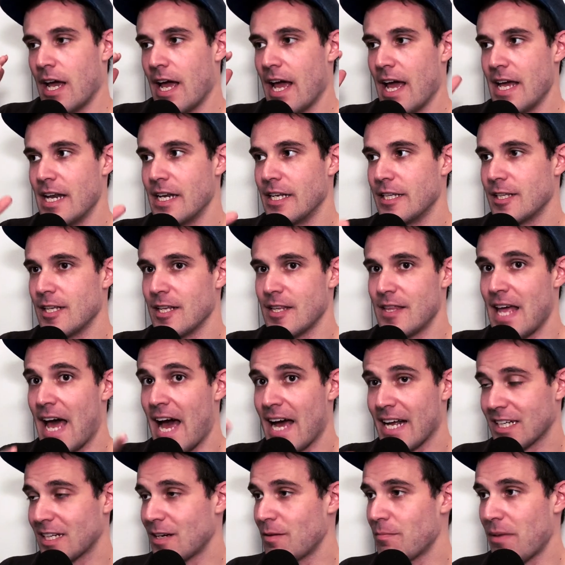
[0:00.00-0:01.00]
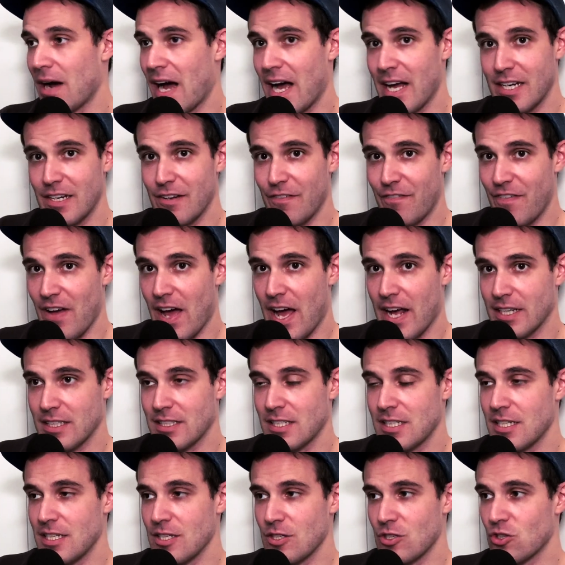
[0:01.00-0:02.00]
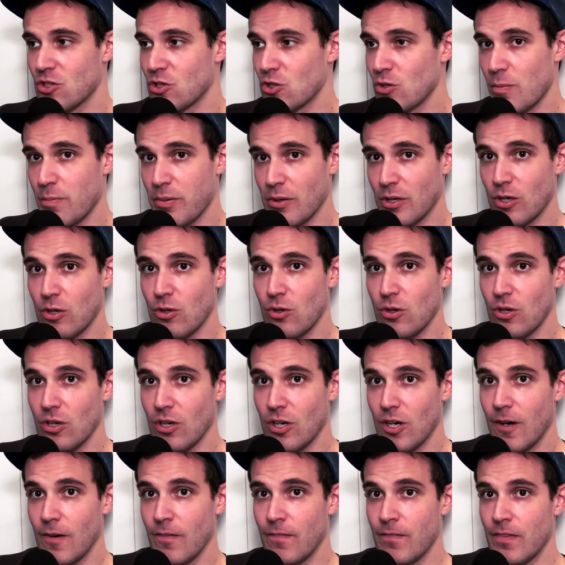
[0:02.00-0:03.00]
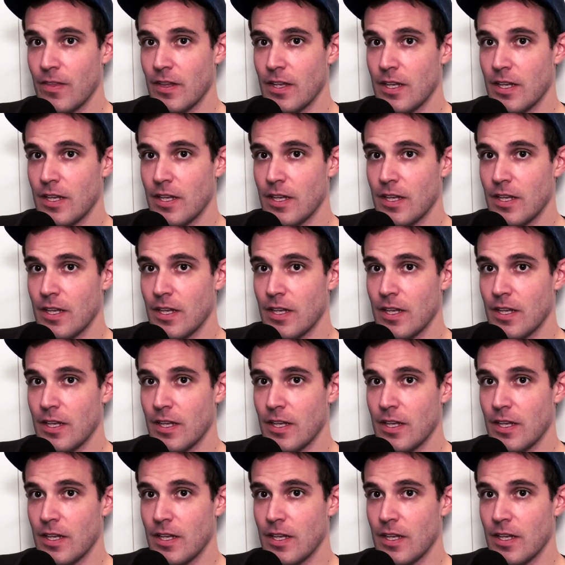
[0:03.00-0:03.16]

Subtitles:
And that combined effect is super cool.